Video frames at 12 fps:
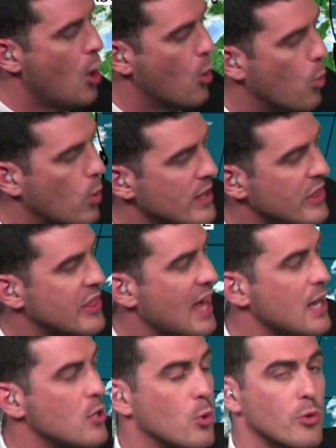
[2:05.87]
With
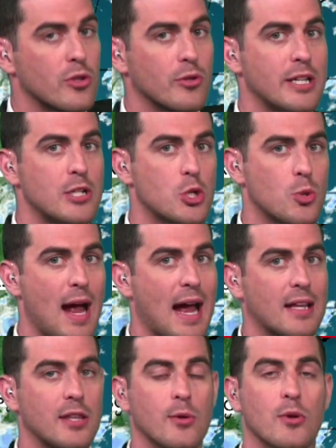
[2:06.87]
that northerly
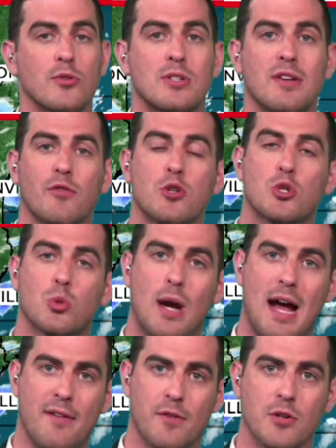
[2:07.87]
track, there are different
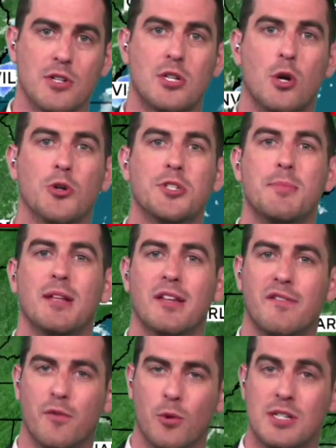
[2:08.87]
drivers to ultimately
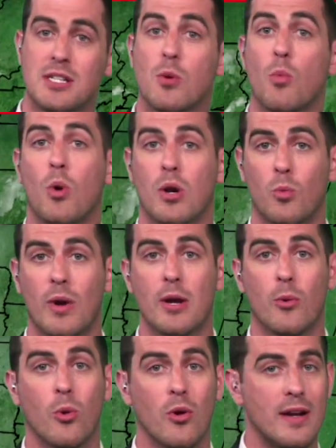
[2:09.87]
force it one way
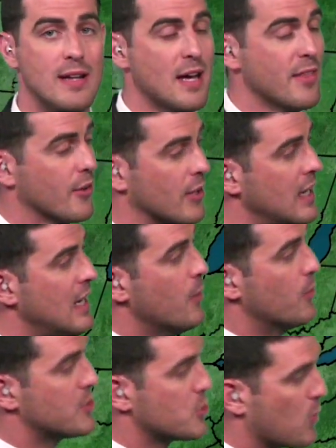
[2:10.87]
or another another,
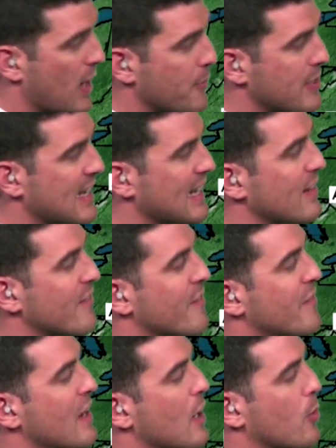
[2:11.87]
which is why we get a
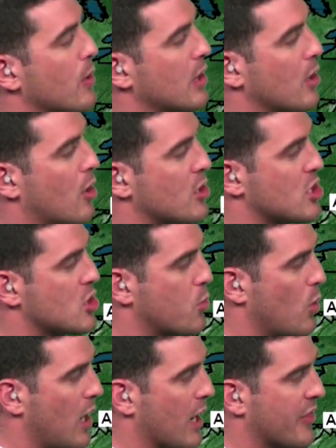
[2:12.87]
very large
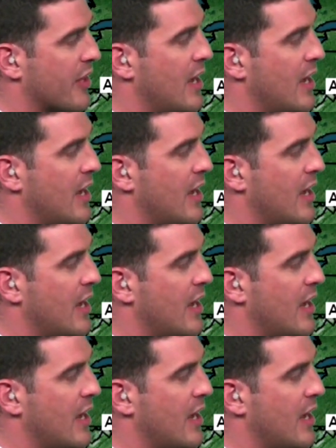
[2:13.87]
swath